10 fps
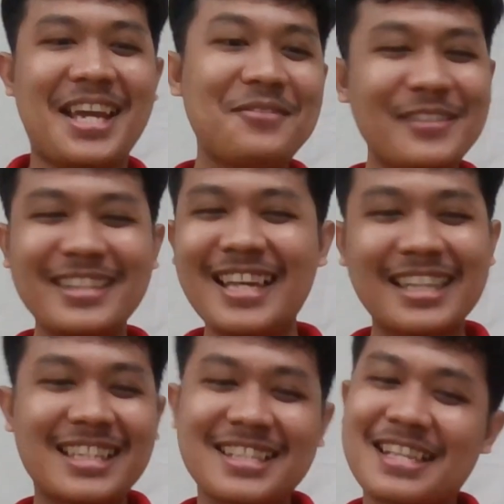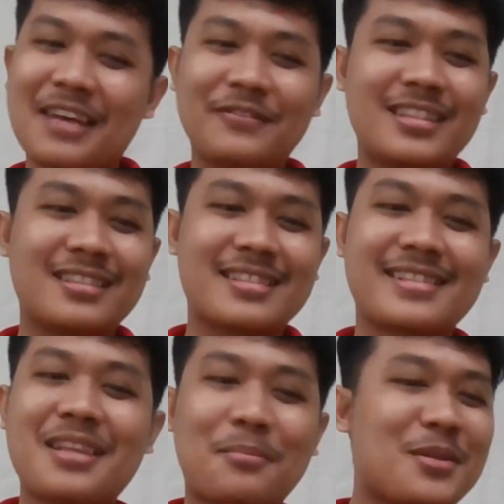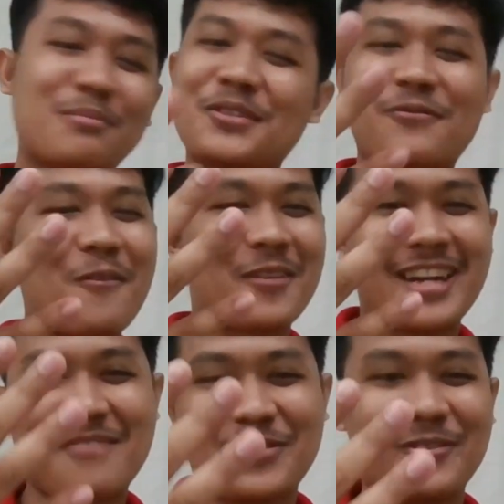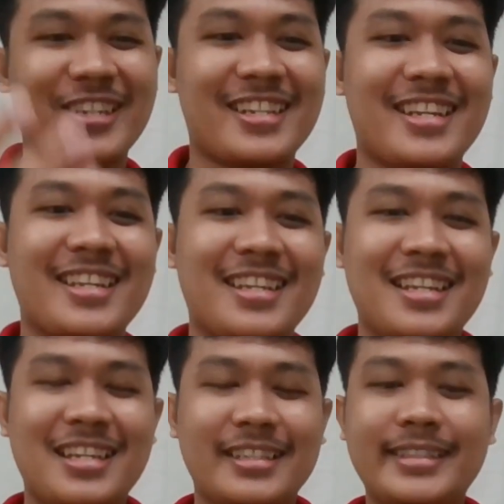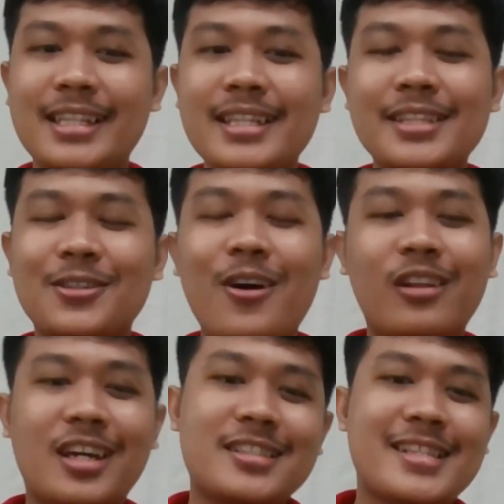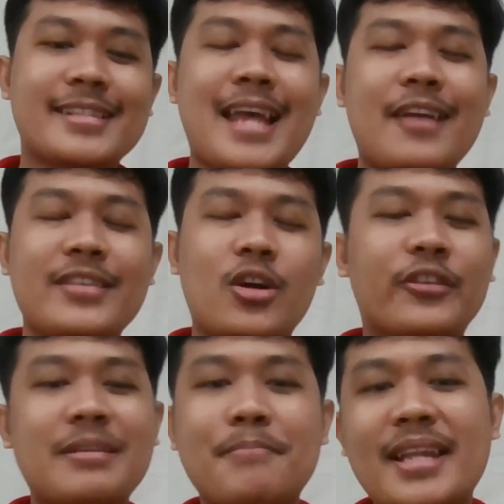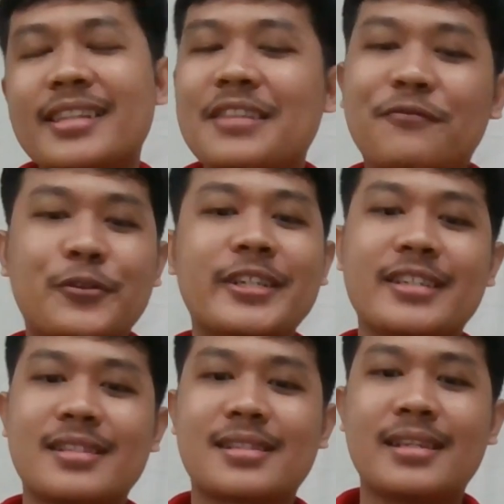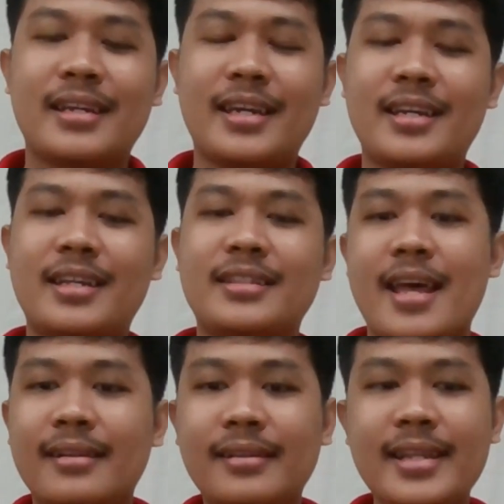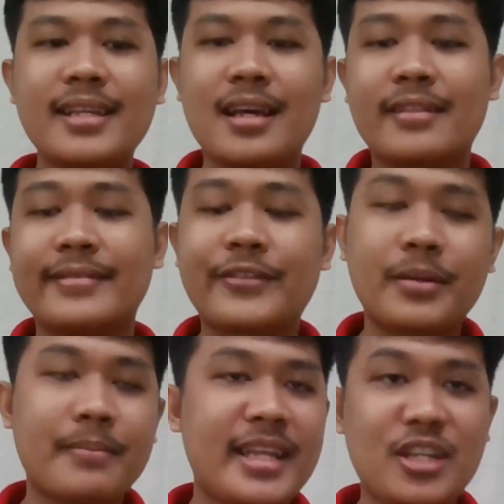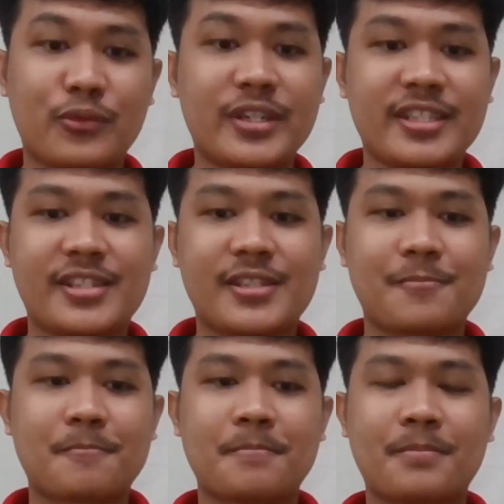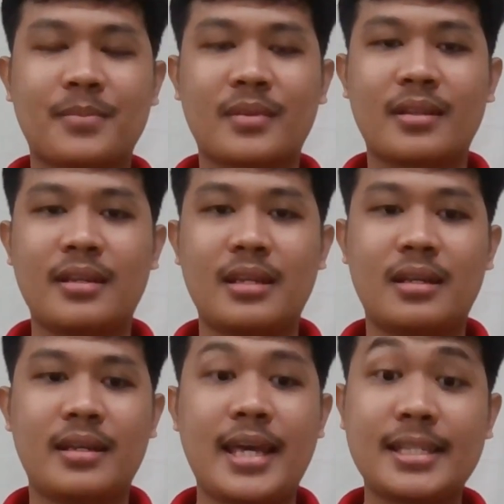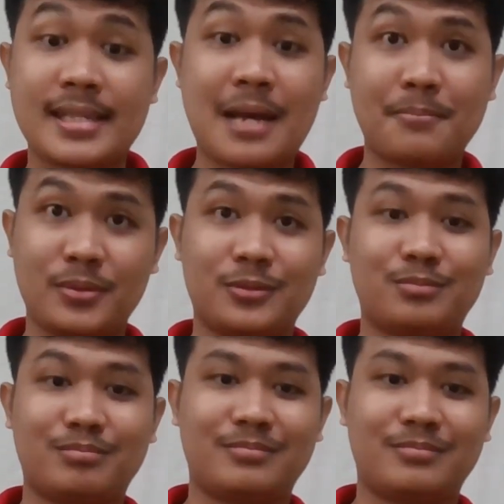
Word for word: and with that, let's have the step number four, everyone delete all unnecessary or repetitive words, and link the remaining words. Example